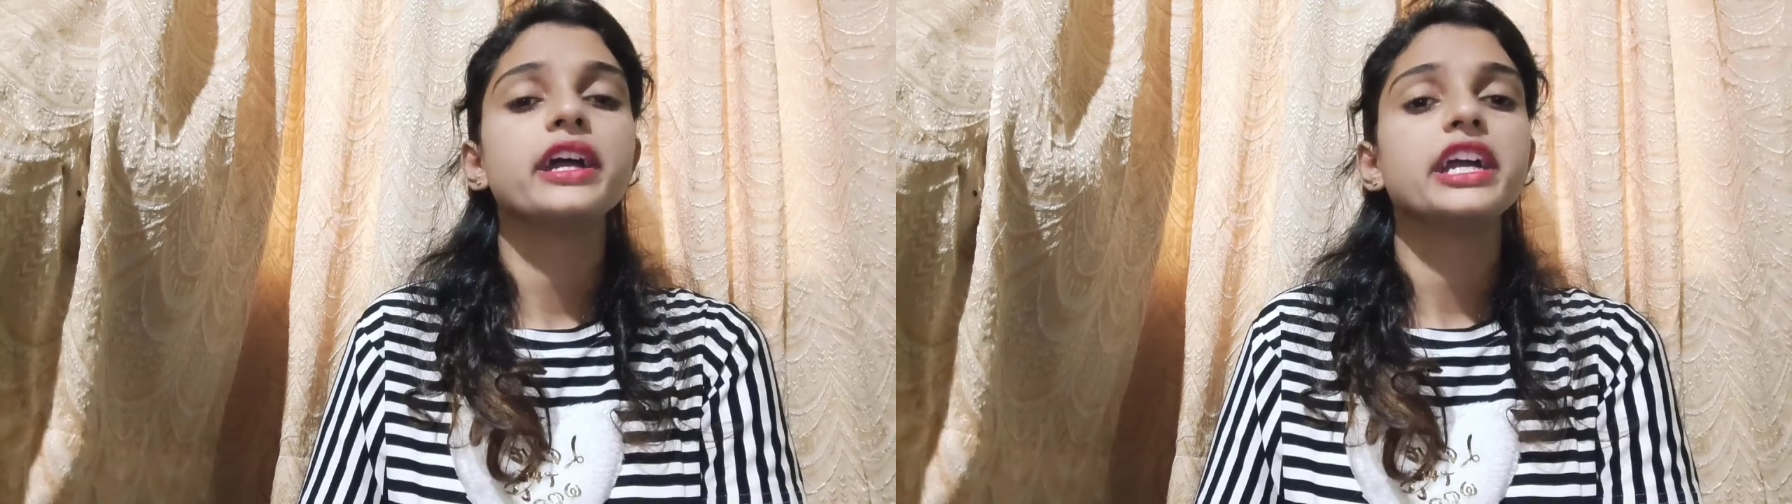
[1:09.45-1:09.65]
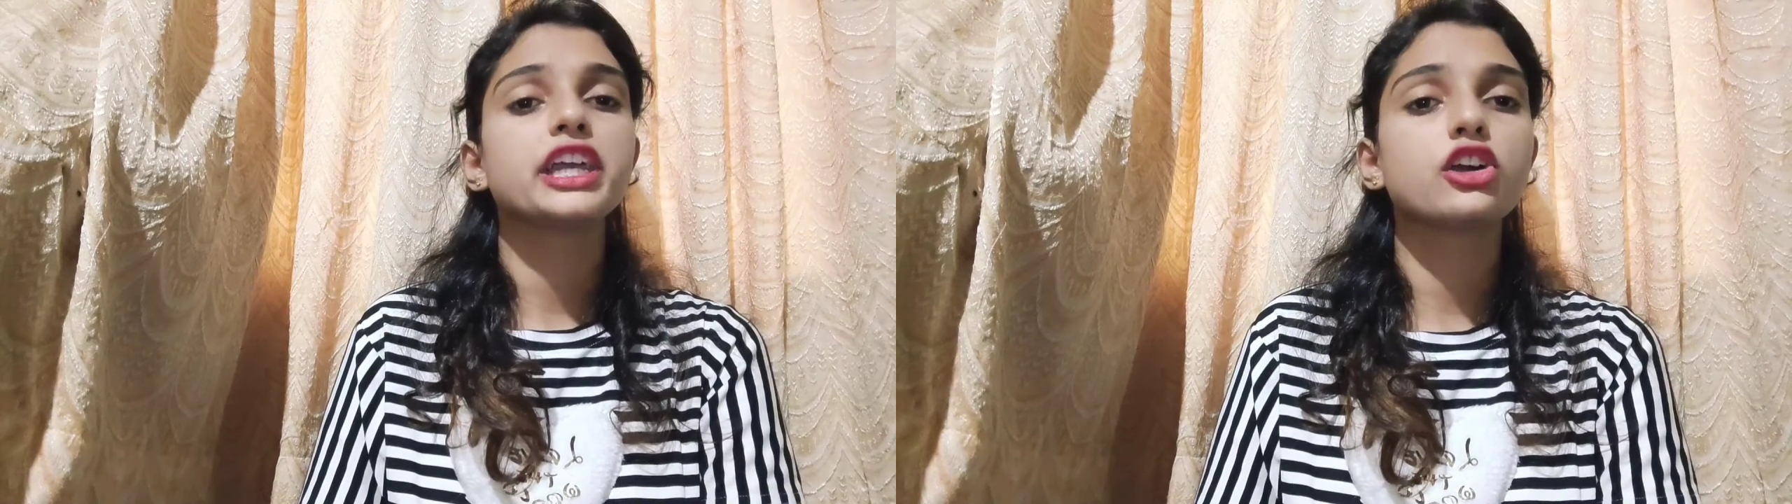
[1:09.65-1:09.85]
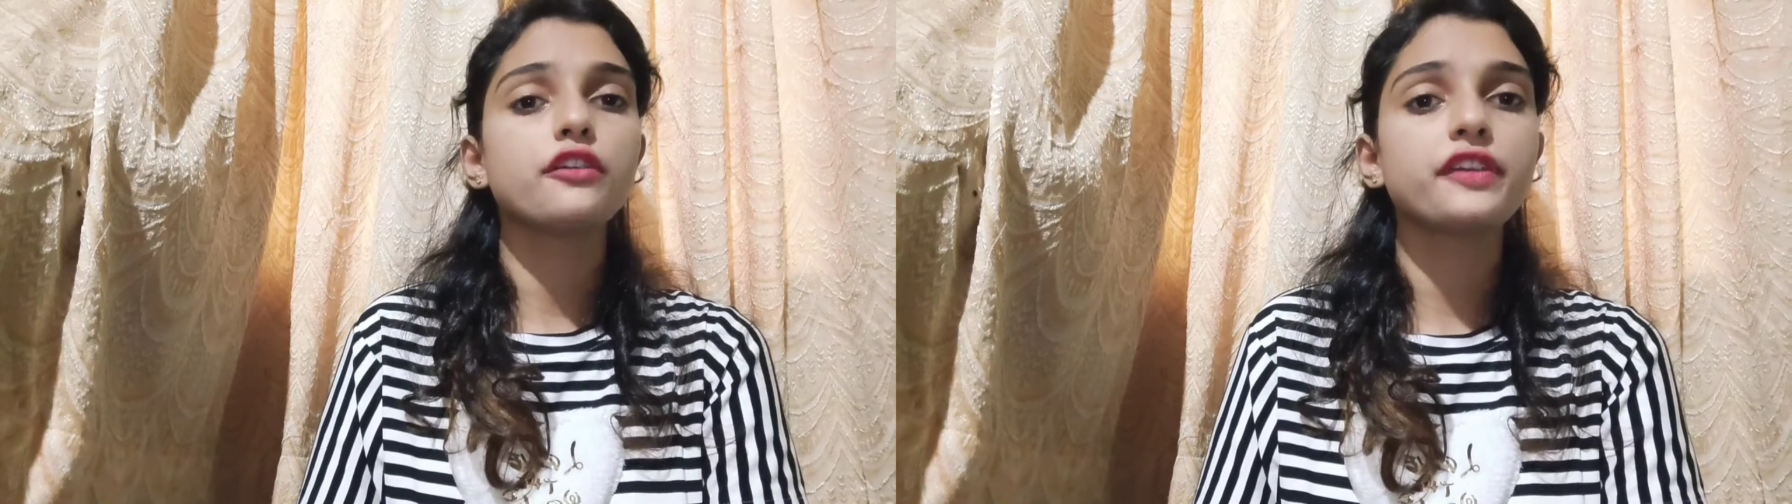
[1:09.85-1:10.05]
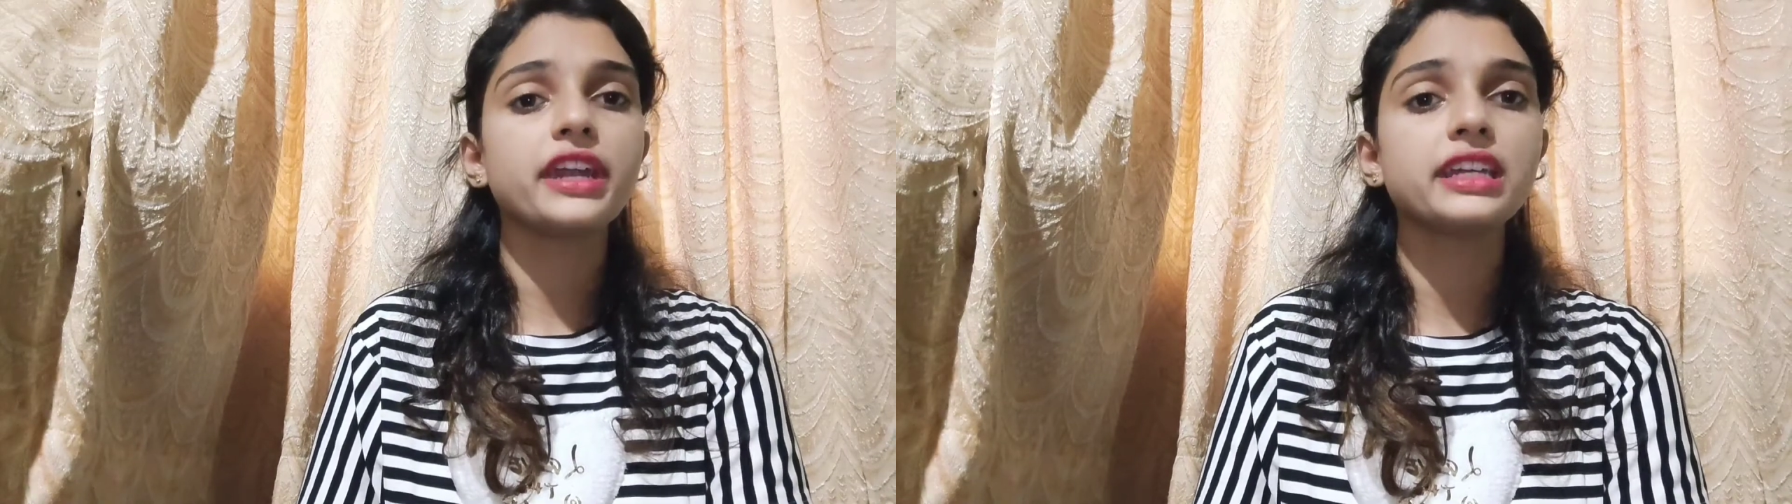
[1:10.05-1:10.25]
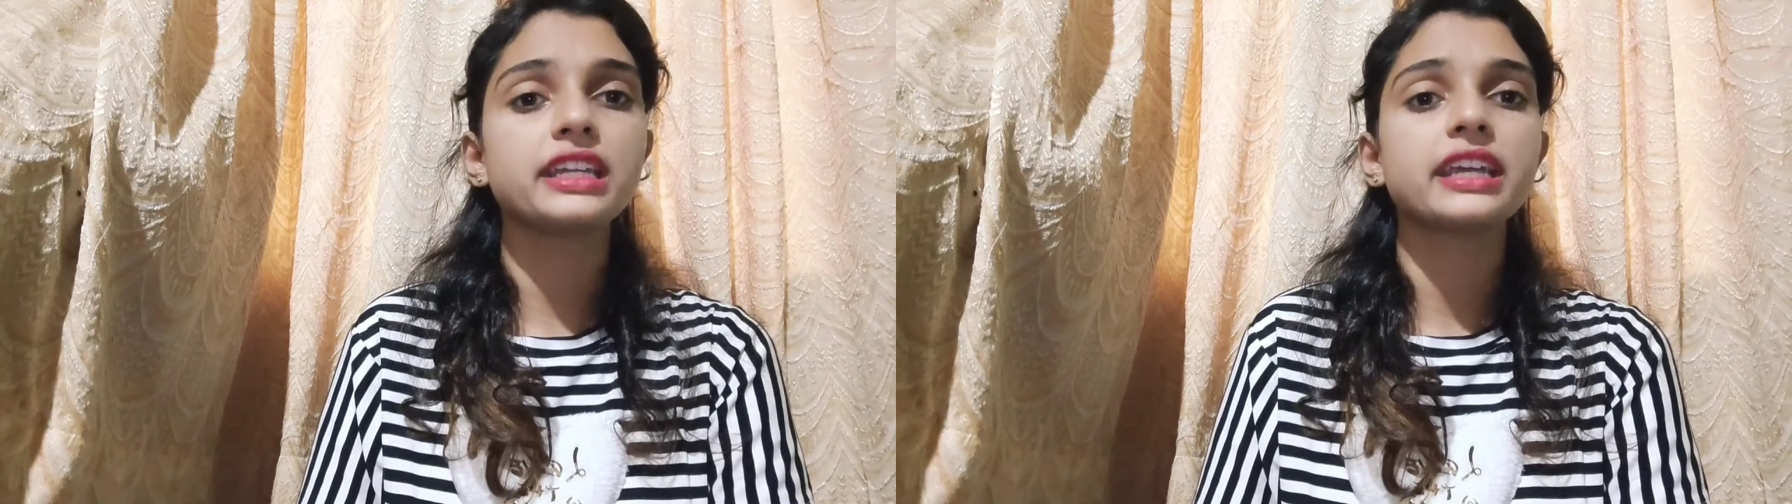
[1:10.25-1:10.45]

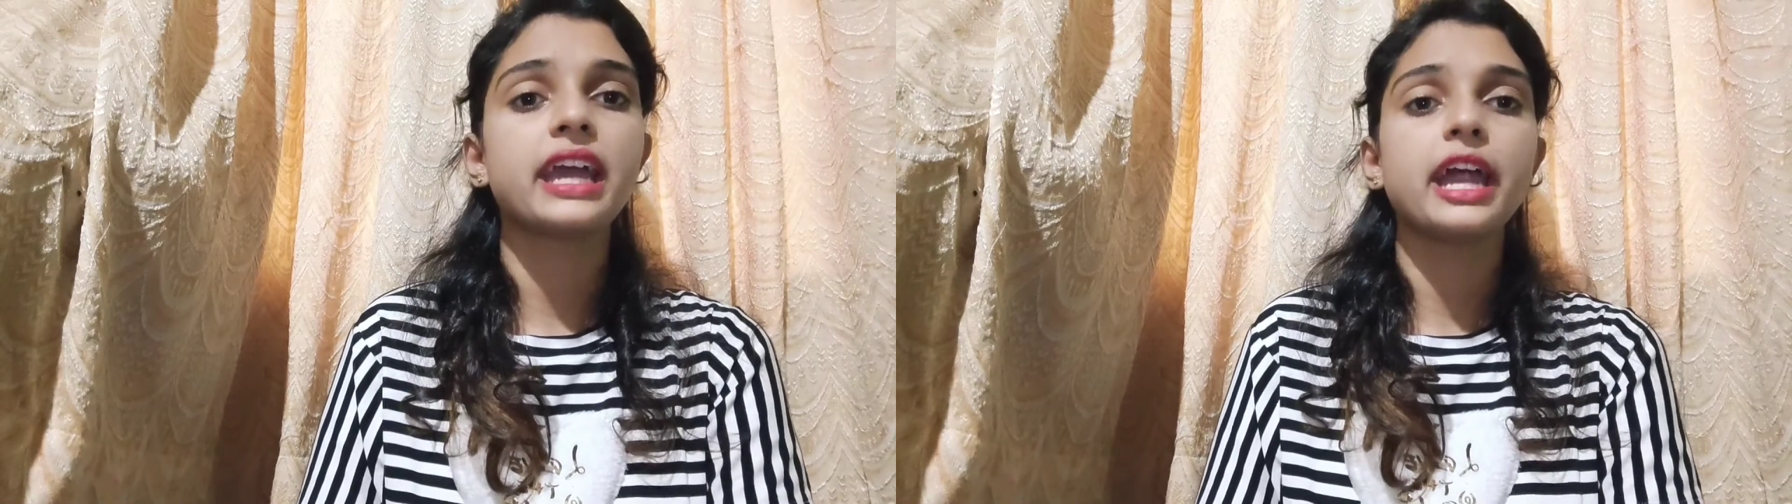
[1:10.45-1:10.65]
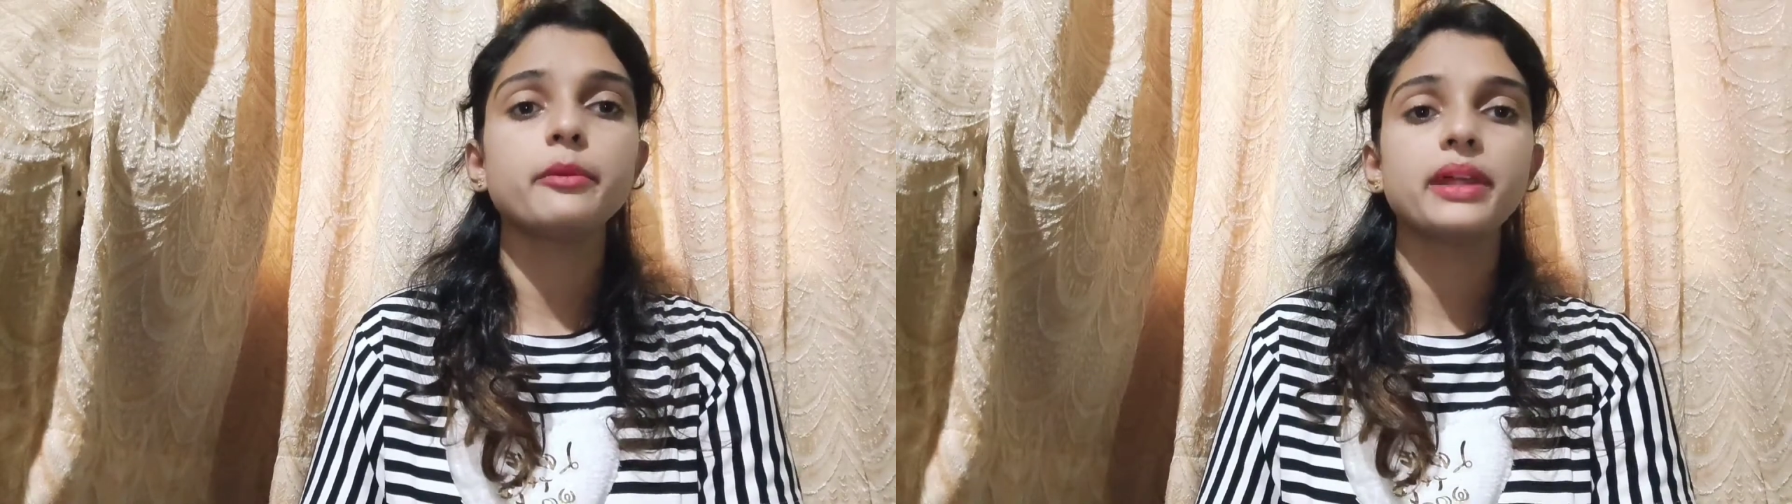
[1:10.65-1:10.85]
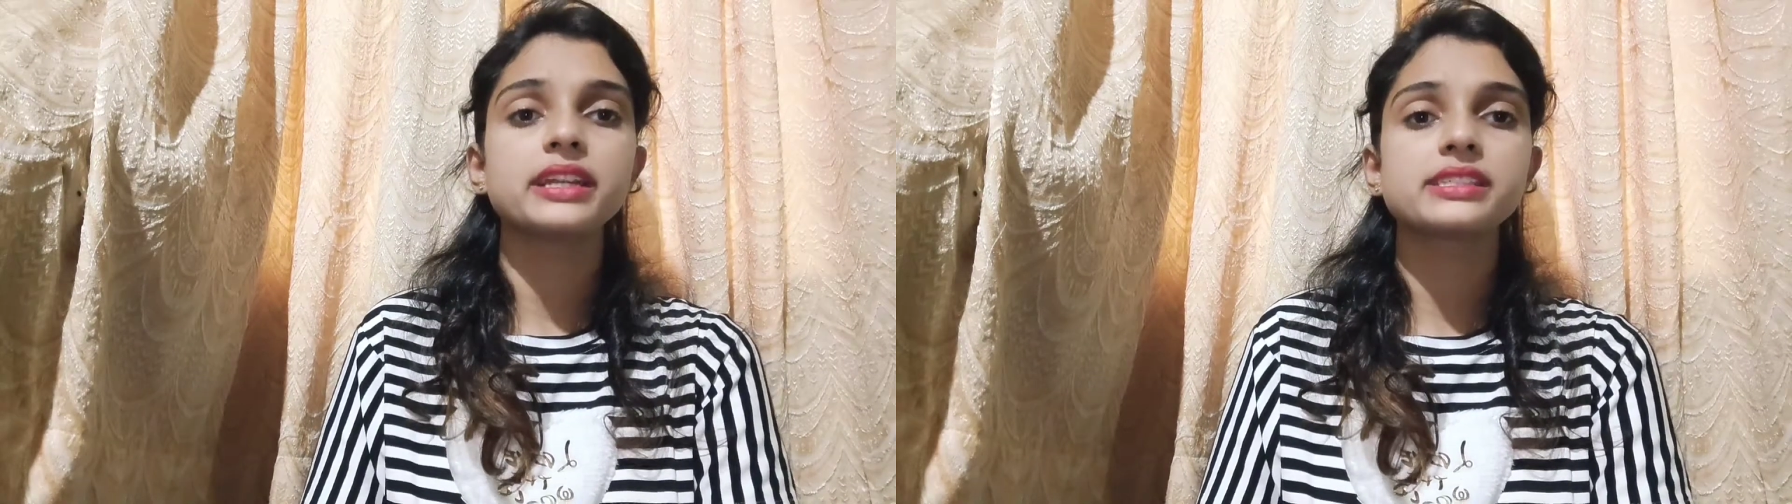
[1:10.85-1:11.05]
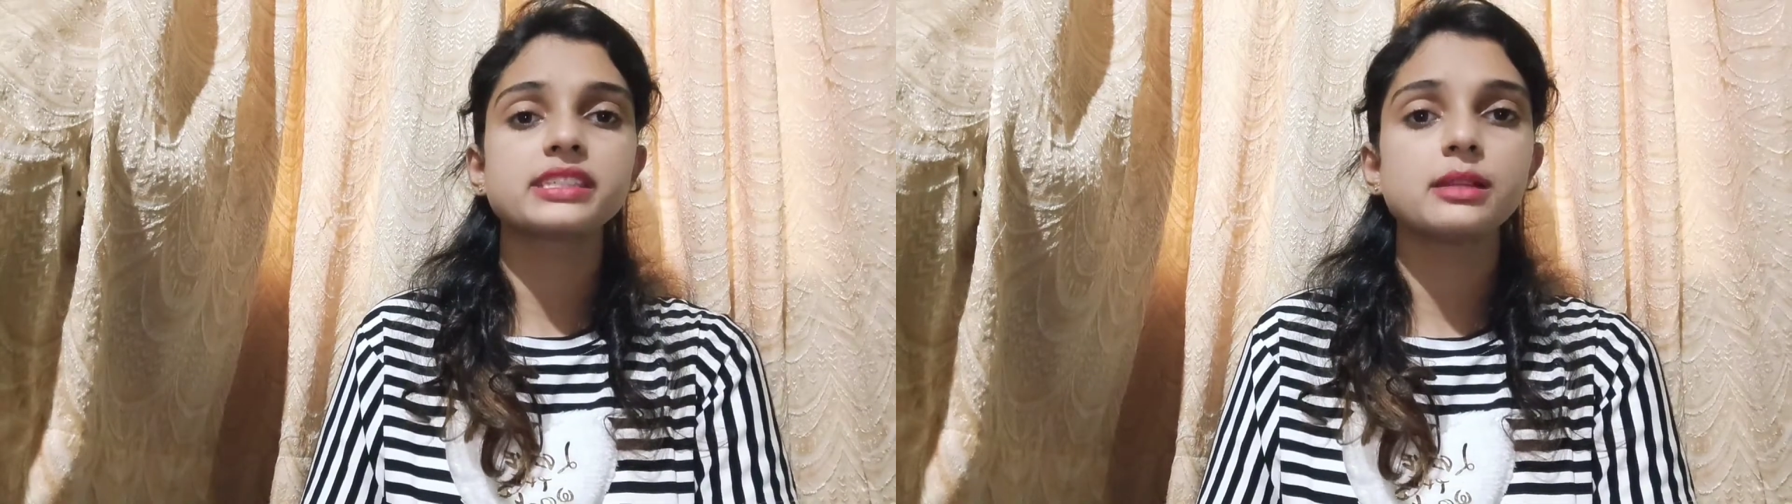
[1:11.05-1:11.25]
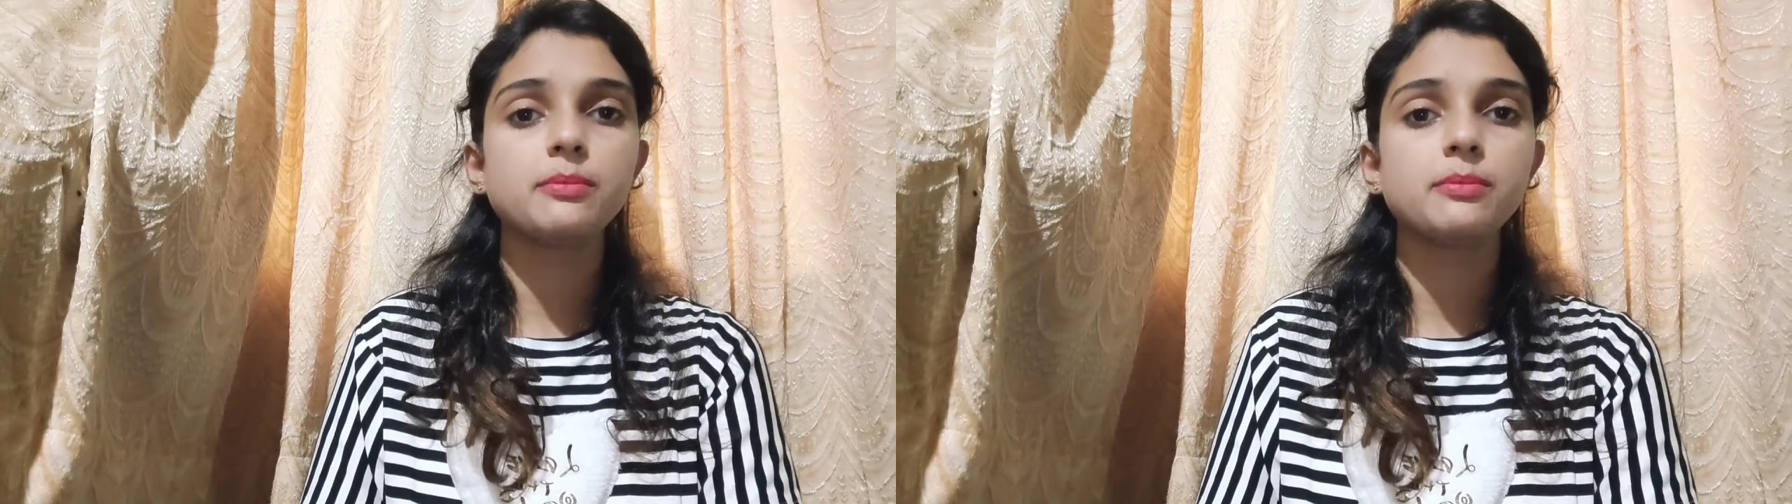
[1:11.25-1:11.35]
eco-friendly and medicinal